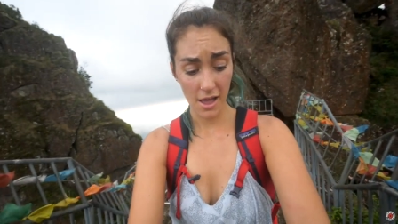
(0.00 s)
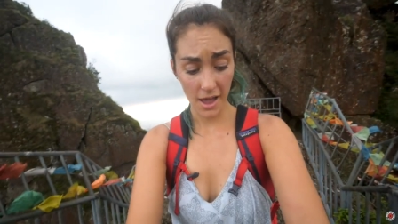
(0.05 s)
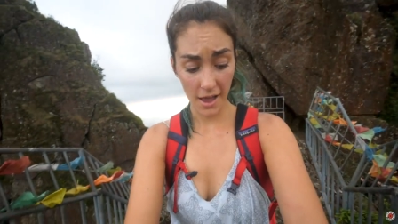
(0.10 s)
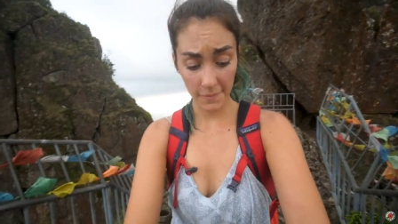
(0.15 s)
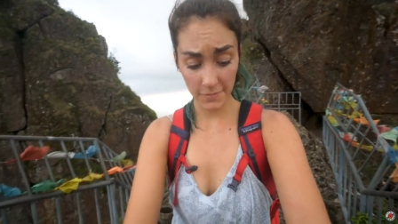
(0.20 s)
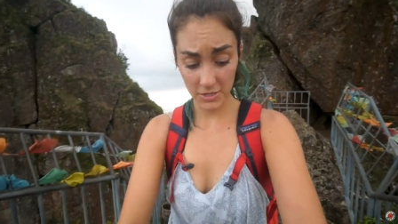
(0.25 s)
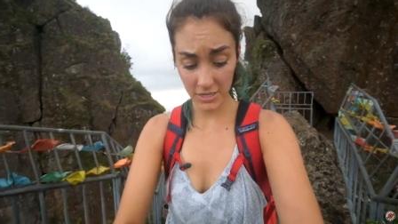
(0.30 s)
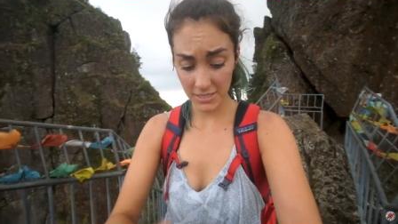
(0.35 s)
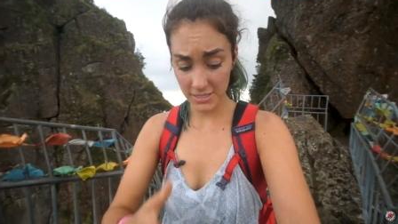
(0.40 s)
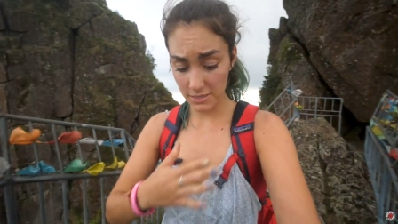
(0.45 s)

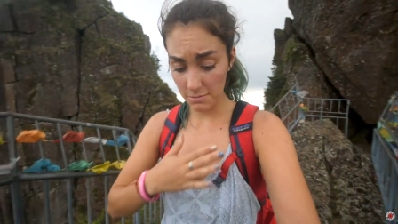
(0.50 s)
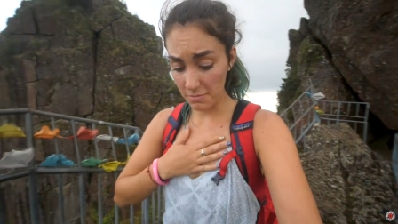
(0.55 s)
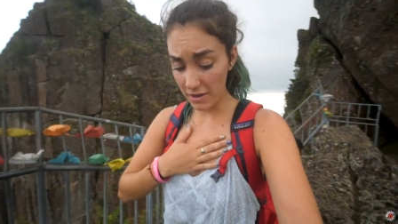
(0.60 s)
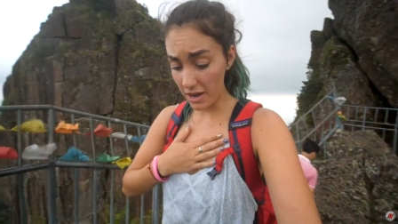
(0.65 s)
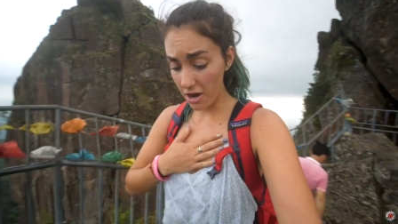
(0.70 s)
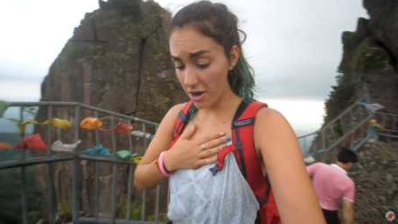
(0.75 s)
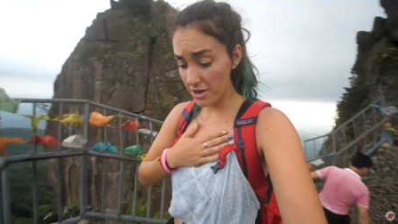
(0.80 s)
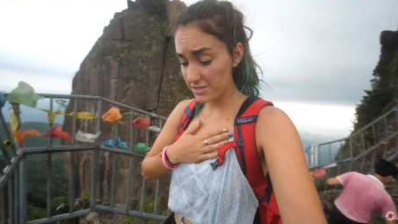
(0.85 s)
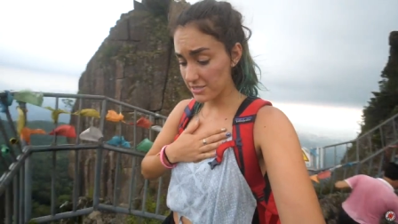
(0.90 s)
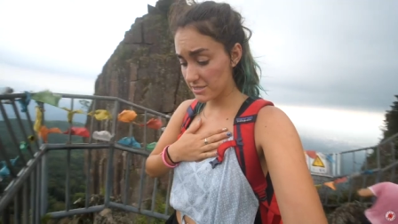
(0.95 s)
I'm just, my
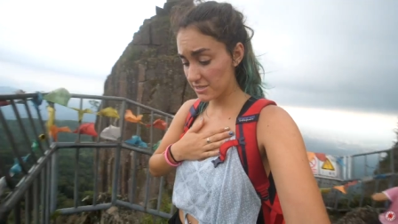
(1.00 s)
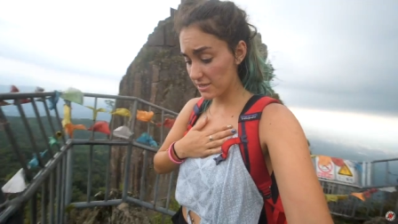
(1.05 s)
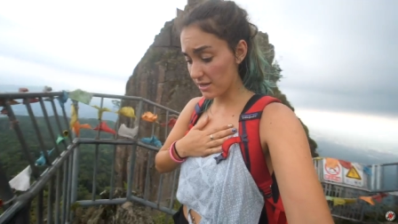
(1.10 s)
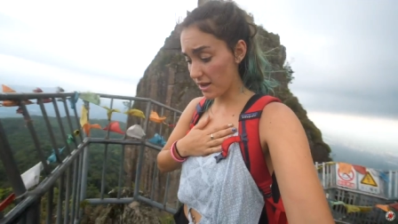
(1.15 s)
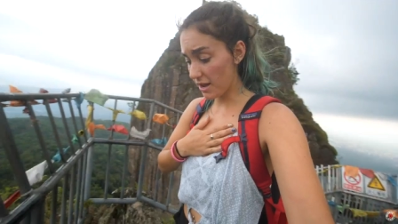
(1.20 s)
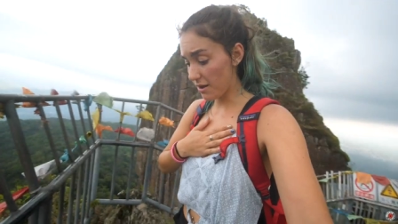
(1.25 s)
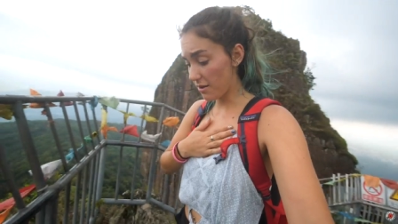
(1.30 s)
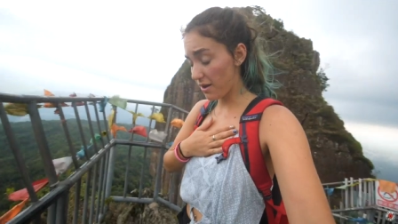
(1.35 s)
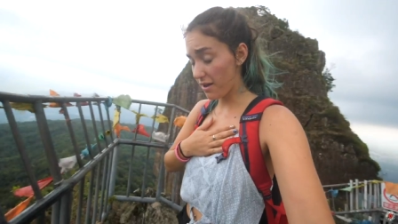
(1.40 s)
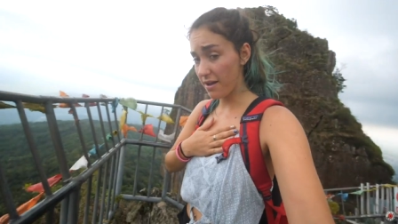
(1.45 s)
heart's,
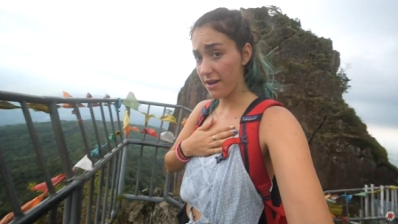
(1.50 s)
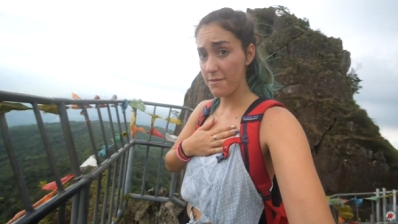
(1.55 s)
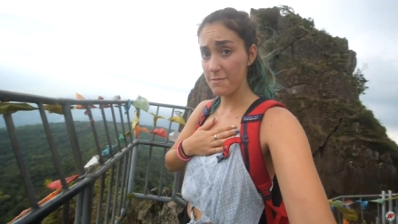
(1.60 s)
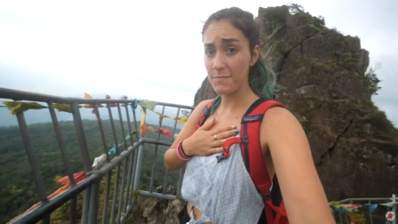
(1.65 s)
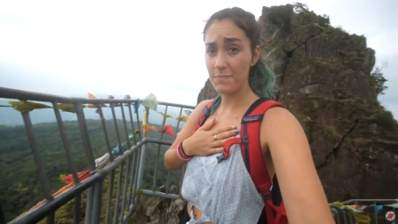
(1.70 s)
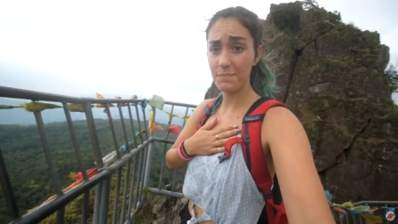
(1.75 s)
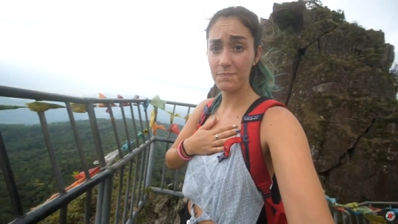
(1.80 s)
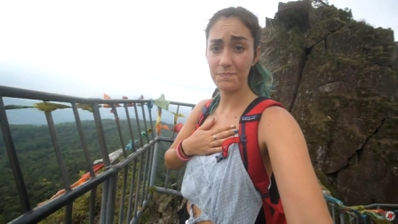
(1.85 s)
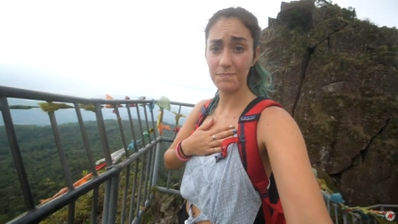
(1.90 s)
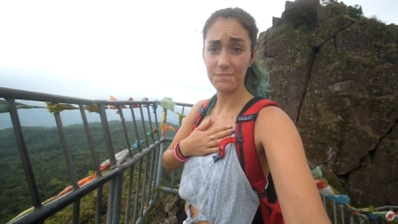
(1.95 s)

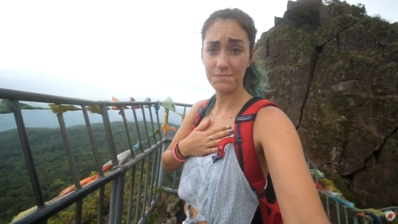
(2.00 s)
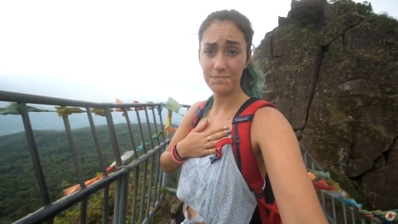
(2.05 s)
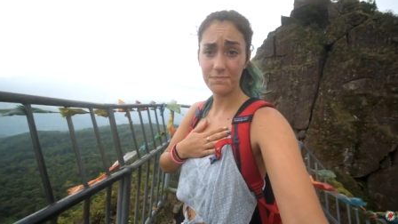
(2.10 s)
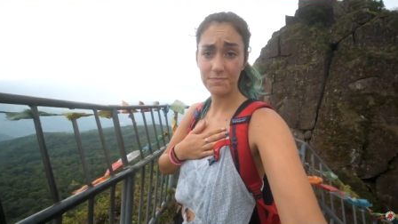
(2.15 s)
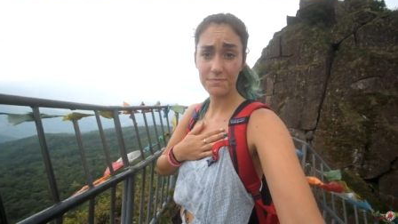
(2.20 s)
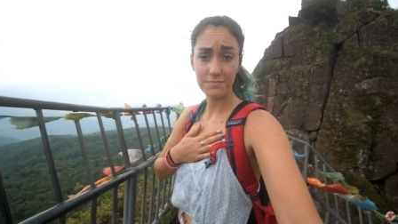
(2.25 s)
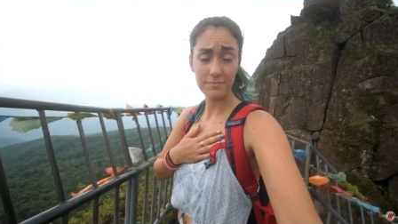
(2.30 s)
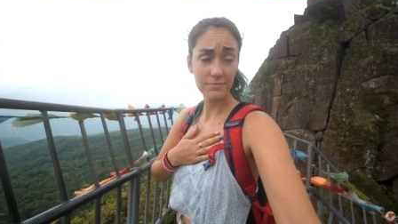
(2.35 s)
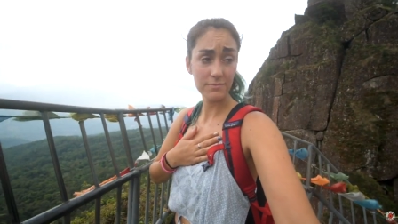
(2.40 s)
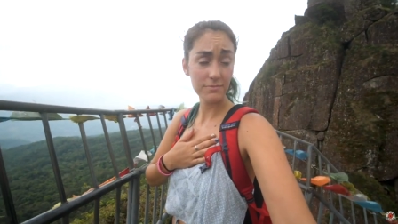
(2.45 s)
um,
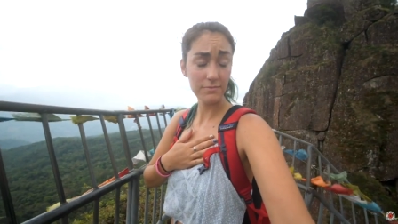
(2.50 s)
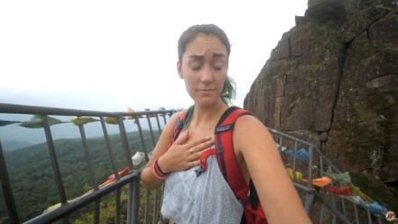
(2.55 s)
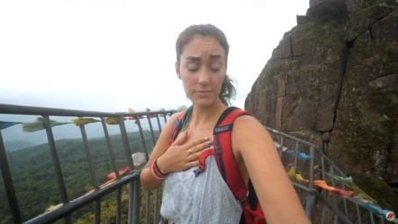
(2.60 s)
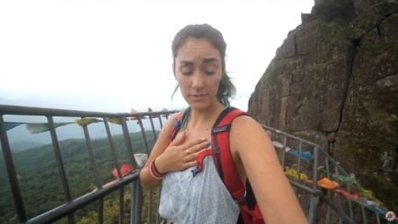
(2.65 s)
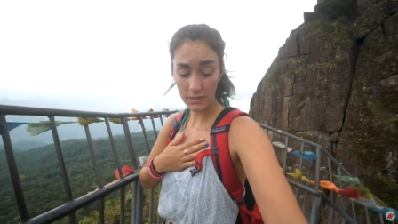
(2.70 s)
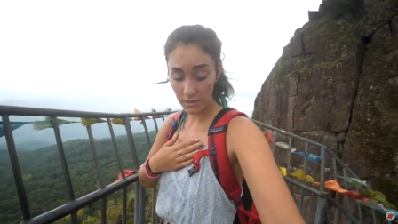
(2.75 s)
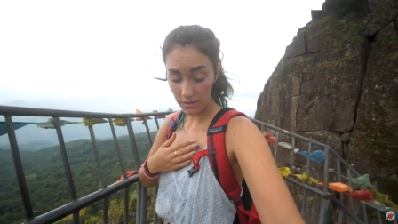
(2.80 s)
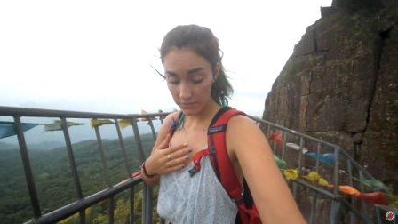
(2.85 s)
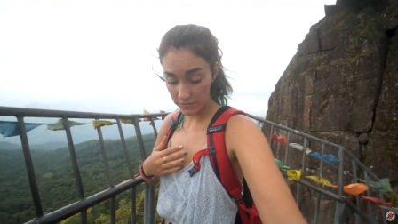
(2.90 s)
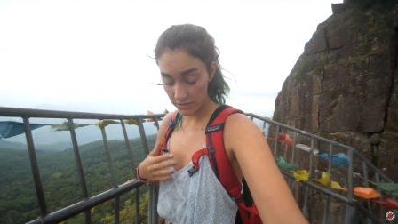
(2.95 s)

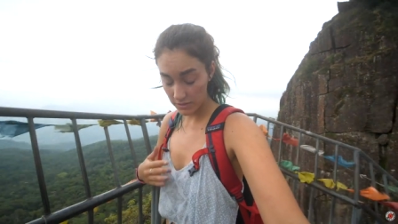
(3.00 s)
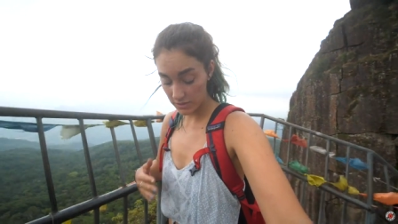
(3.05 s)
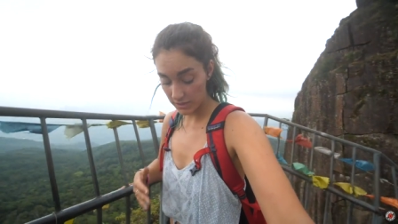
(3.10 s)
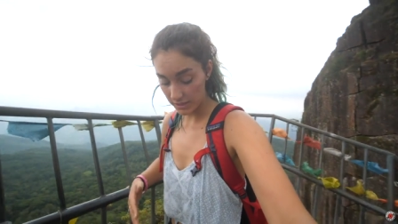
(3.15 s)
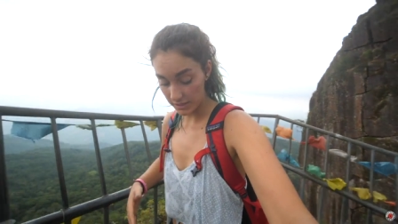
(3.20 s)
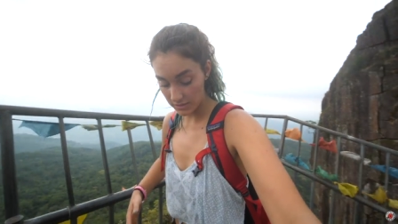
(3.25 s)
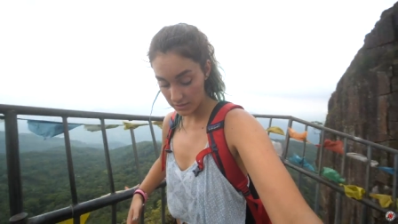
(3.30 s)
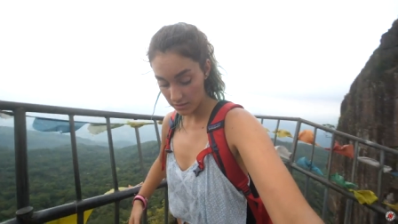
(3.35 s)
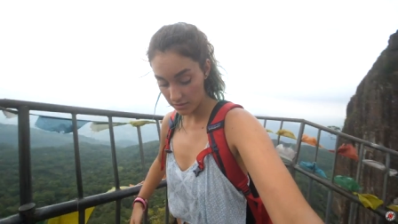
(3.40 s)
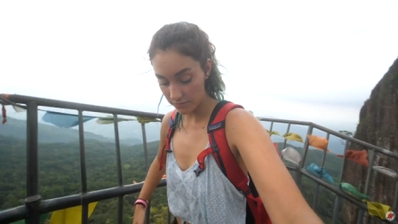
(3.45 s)
feels
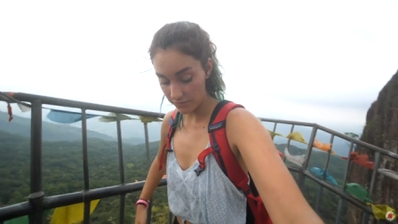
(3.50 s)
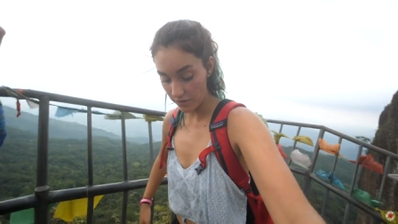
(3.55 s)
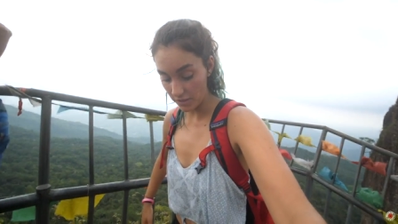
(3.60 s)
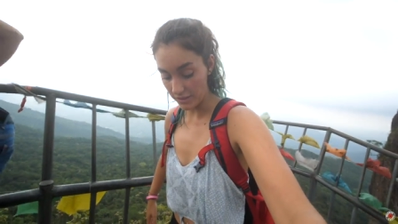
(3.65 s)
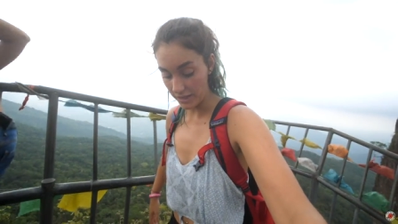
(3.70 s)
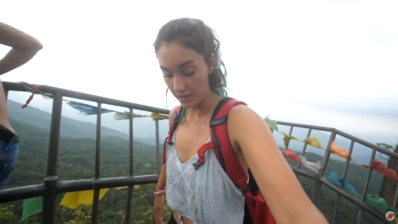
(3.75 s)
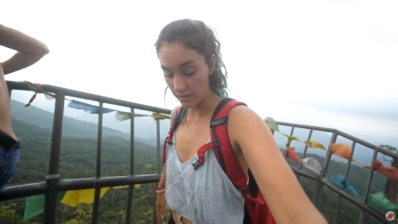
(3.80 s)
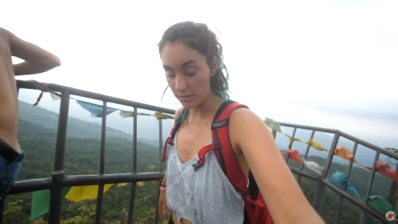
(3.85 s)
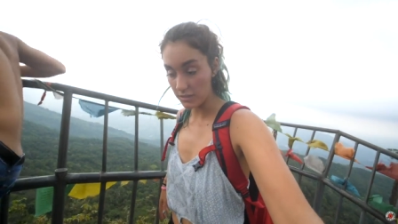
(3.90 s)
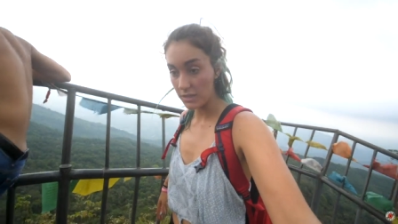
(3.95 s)
like it's gonna
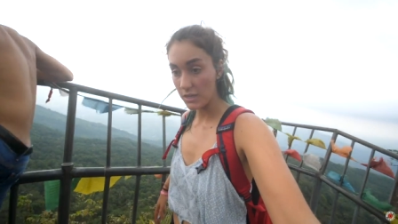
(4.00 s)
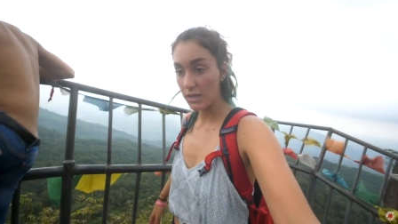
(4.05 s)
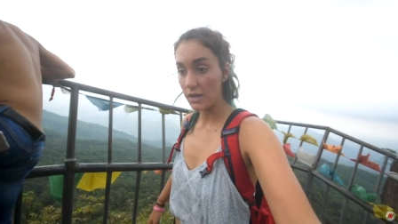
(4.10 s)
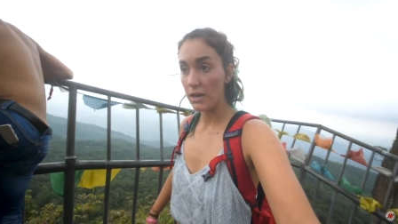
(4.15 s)
fall out.